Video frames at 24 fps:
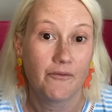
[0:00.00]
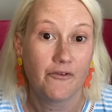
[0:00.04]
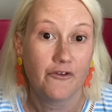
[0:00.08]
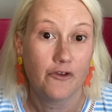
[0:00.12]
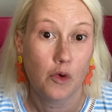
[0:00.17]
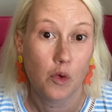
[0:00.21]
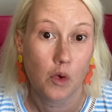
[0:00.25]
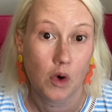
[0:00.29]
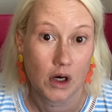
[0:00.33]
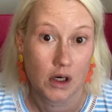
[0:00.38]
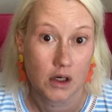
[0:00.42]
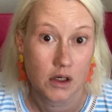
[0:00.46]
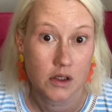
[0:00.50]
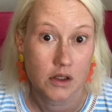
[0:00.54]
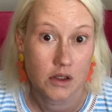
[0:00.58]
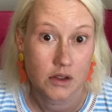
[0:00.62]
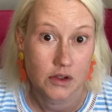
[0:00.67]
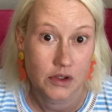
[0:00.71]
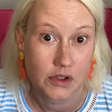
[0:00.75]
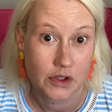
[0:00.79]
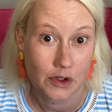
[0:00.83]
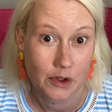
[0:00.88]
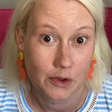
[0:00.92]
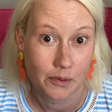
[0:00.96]
for
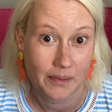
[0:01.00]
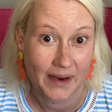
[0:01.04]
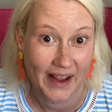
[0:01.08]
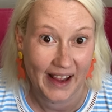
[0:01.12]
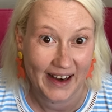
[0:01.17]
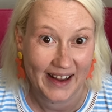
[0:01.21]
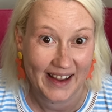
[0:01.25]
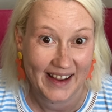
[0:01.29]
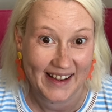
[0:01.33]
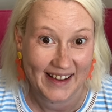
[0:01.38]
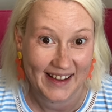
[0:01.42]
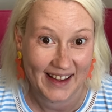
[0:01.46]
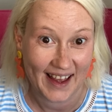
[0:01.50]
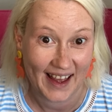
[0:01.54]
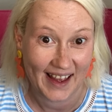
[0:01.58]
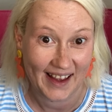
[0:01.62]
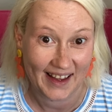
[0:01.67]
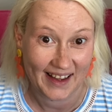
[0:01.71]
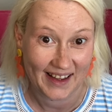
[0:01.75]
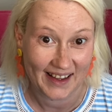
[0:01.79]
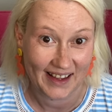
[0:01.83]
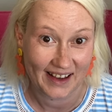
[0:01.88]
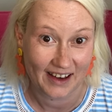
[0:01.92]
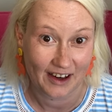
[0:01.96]
Zoom Nanny
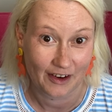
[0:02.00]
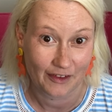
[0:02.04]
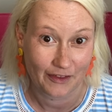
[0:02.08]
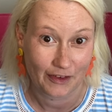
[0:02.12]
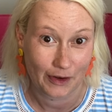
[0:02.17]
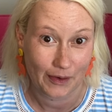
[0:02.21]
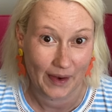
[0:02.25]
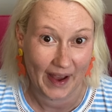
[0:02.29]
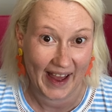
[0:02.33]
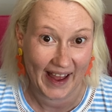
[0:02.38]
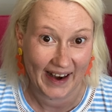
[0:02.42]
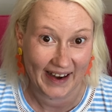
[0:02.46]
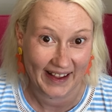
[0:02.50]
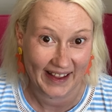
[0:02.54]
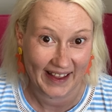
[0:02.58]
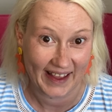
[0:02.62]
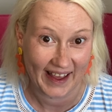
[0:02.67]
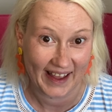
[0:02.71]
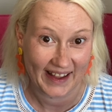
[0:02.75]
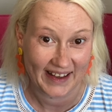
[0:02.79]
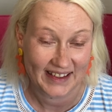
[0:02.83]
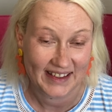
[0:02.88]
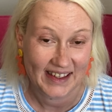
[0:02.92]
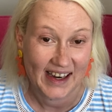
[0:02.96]
interview
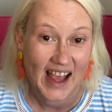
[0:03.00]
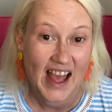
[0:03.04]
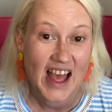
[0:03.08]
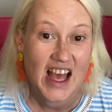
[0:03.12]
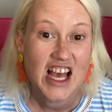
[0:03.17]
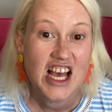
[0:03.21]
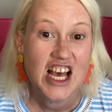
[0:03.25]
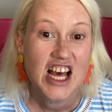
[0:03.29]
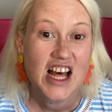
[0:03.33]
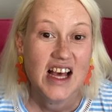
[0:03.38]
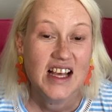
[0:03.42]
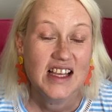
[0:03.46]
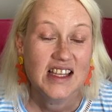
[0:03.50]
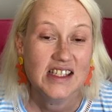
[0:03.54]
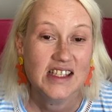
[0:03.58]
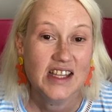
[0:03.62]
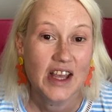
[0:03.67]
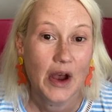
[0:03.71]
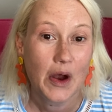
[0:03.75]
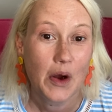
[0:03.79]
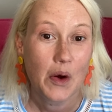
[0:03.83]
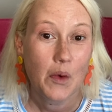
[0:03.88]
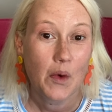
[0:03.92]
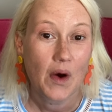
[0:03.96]
etiquette.
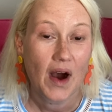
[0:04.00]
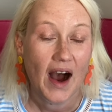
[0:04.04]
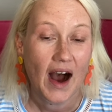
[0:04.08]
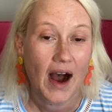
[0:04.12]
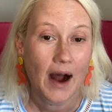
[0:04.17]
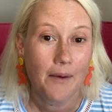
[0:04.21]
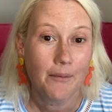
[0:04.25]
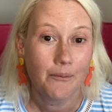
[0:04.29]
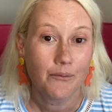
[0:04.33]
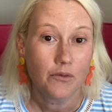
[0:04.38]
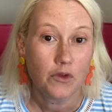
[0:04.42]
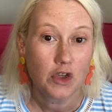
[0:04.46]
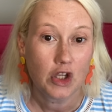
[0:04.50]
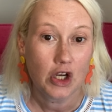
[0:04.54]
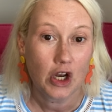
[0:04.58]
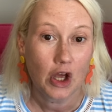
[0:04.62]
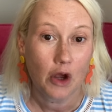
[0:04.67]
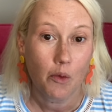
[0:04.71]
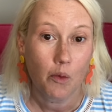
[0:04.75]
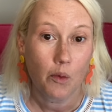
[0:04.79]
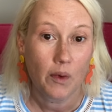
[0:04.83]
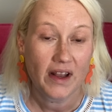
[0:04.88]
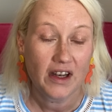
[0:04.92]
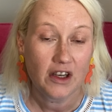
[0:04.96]
So,
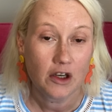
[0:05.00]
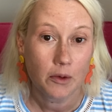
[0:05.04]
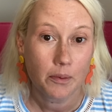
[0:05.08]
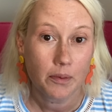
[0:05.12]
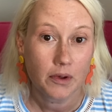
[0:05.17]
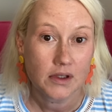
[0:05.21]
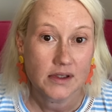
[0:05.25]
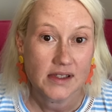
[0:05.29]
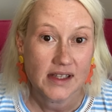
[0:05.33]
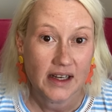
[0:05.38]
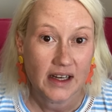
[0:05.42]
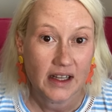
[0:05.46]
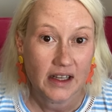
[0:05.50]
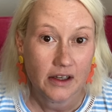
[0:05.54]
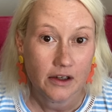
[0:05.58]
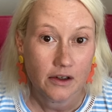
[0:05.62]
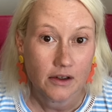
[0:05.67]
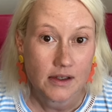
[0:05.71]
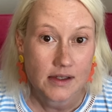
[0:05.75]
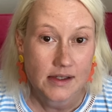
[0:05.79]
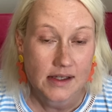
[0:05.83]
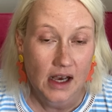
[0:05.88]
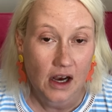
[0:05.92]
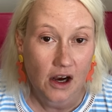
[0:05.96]
when you're presenting
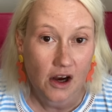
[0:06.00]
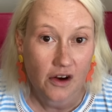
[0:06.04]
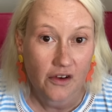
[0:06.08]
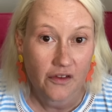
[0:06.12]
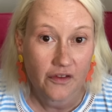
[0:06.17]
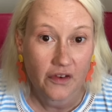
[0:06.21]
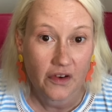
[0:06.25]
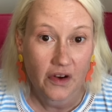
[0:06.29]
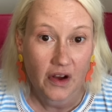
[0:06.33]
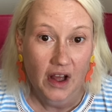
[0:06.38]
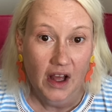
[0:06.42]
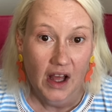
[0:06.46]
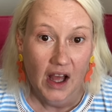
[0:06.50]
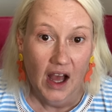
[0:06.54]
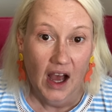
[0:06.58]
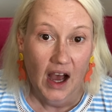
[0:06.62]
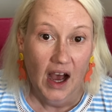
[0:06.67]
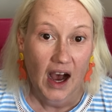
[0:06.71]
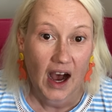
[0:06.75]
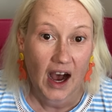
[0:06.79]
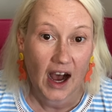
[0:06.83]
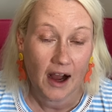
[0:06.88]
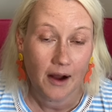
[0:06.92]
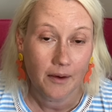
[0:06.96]
yourself,
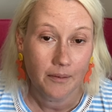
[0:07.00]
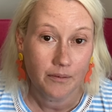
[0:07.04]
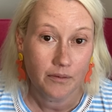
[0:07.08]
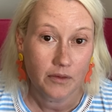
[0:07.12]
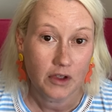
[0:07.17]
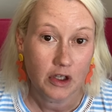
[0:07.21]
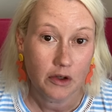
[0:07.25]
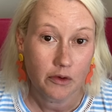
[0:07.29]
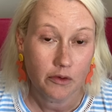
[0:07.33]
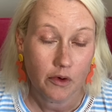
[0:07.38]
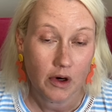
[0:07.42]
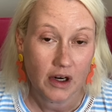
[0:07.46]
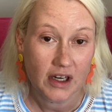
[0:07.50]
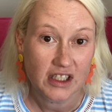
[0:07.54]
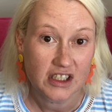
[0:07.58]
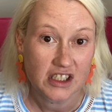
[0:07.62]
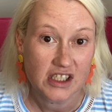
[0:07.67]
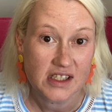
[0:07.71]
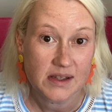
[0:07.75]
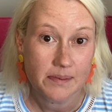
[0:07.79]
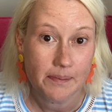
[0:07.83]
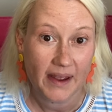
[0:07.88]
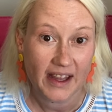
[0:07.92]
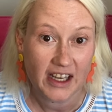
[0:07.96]
you want to
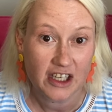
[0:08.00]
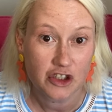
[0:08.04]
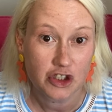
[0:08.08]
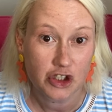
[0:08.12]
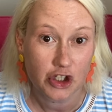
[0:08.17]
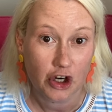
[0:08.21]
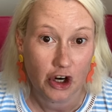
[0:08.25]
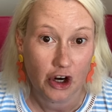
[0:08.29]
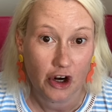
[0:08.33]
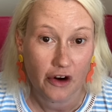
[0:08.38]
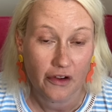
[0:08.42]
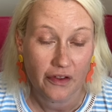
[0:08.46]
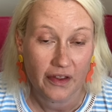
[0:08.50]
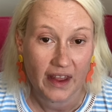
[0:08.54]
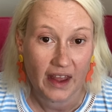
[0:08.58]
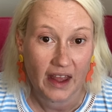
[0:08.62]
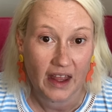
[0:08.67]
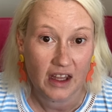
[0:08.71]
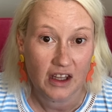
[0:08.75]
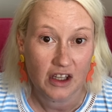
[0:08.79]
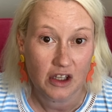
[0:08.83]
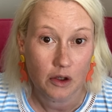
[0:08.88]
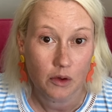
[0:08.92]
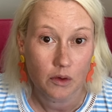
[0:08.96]
just make sure
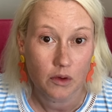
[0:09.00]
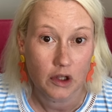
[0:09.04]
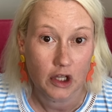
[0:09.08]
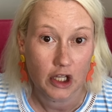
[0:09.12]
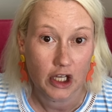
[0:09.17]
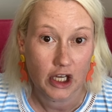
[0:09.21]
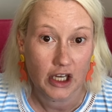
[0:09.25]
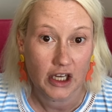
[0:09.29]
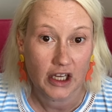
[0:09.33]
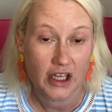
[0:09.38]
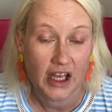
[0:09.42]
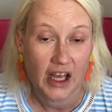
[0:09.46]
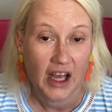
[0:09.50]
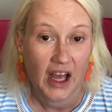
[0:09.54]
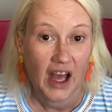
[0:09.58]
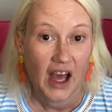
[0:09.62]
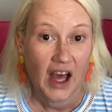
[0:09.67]
that you look